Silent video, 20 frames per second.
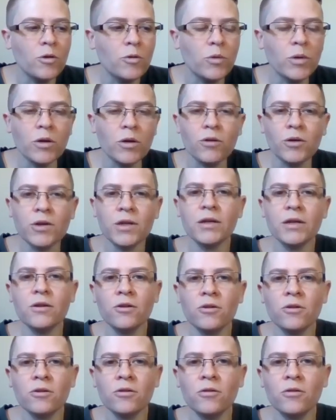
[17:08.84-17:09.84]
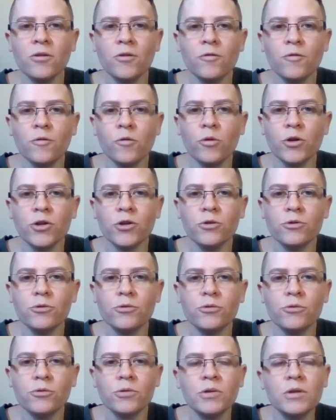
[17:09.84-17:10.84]
We are here for
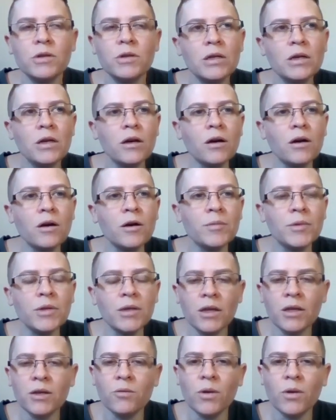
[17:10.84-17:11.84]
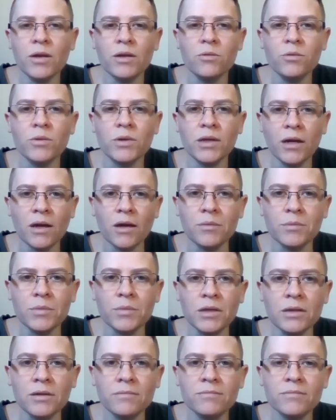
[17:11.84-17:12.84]
you in any way that we can
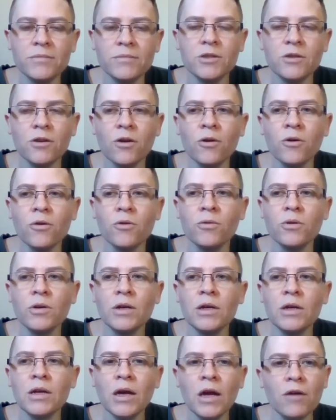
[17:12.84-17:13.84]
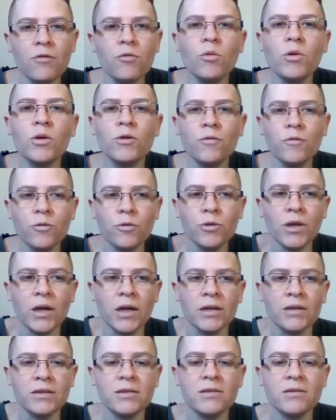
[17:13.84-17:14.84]
be. So have a wonderful
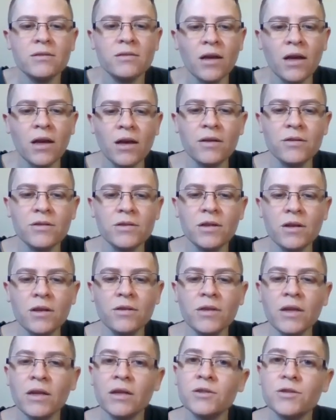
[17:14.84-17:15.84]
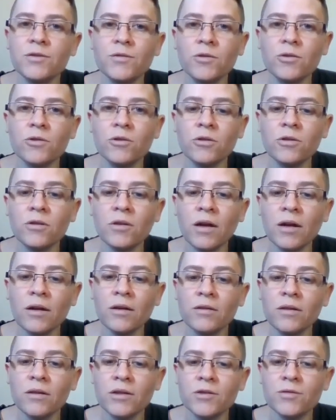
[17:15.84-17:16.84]
night, and thanks
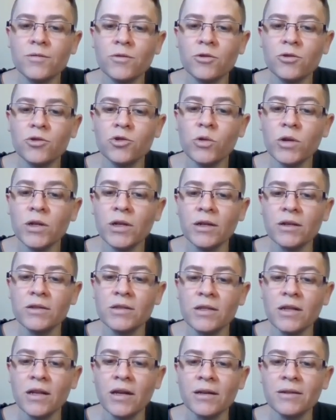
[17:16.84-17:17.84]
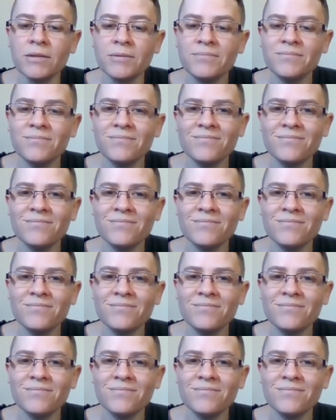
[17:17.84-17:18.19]
for joining today.